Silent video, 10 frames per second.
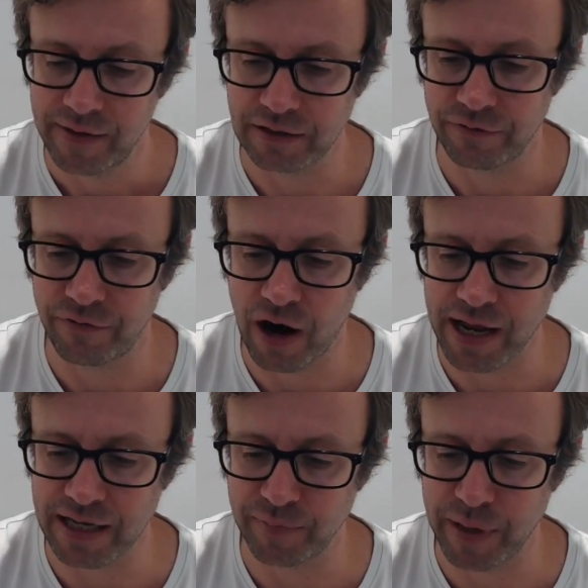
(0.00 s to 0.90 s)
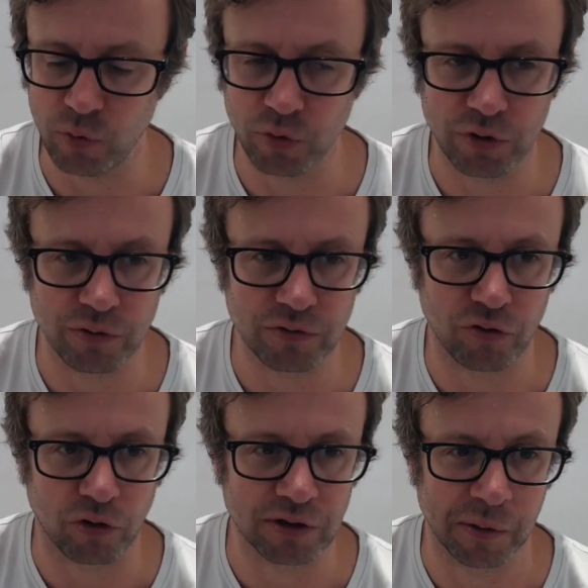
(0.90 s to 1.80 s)
There's a phrase people use
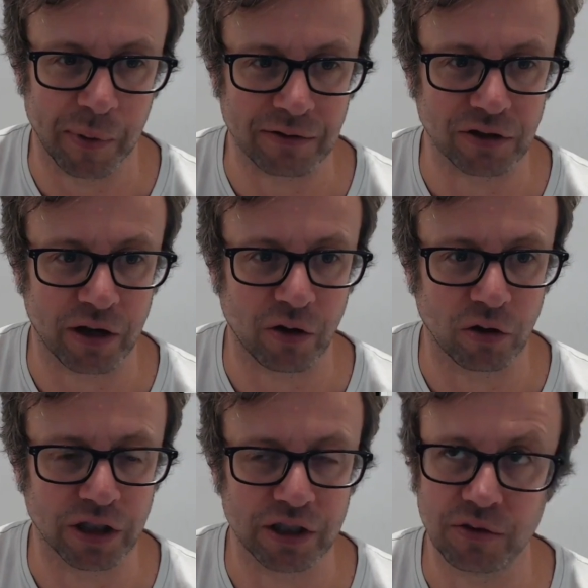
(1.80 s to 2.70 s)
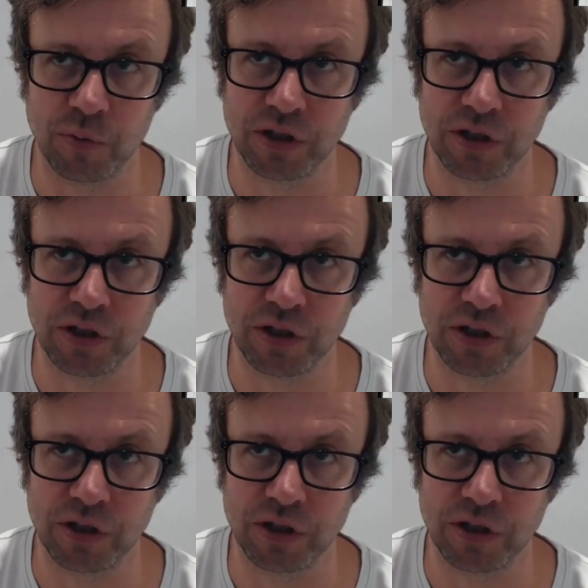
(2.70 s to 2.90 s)
derogatory about psychologists,